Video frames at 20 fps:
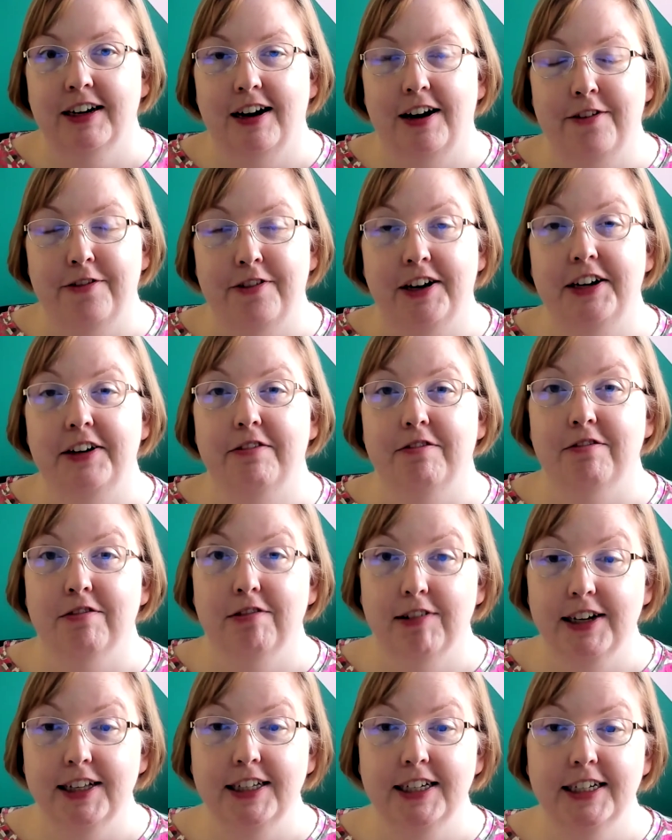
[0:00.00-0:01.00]
I find it
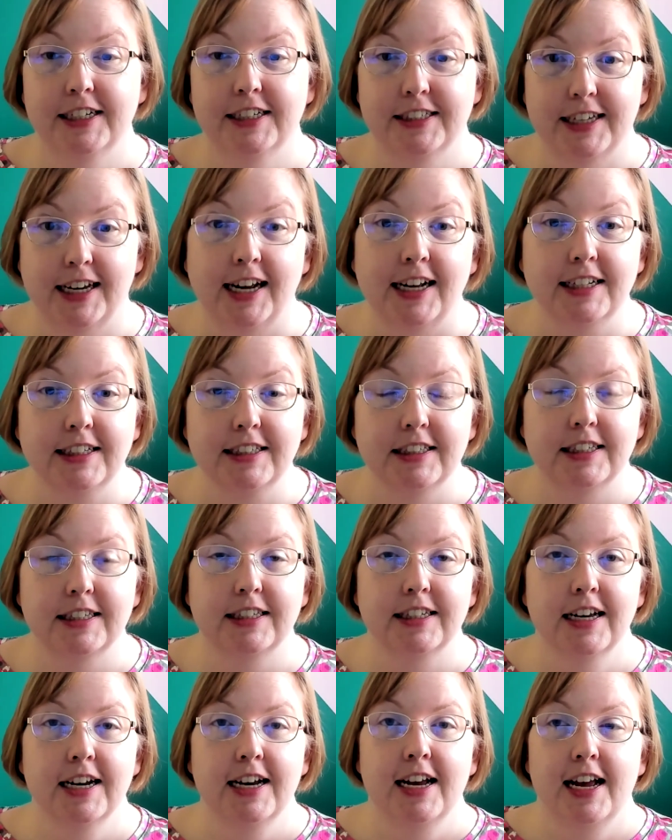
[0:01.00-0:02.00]
really
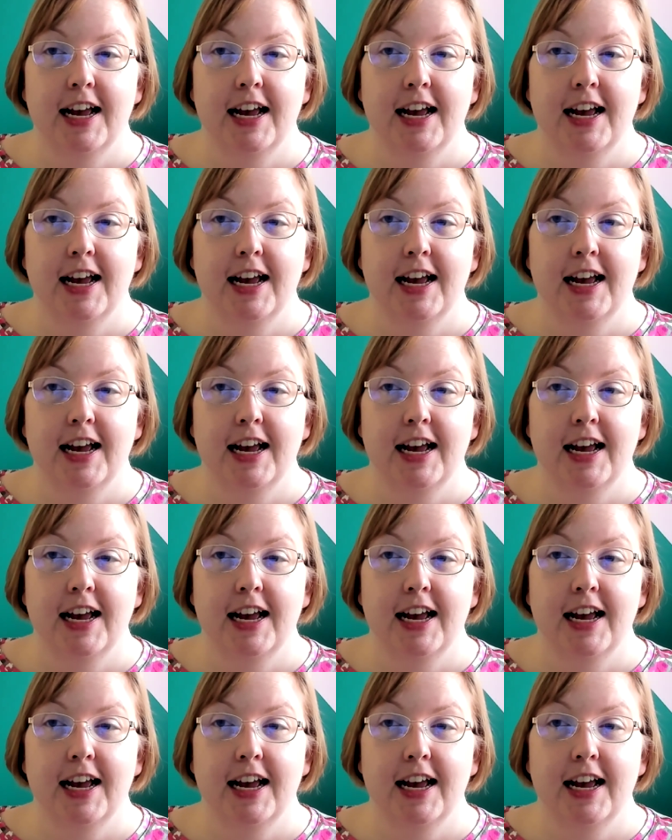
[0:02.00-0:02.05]
intense,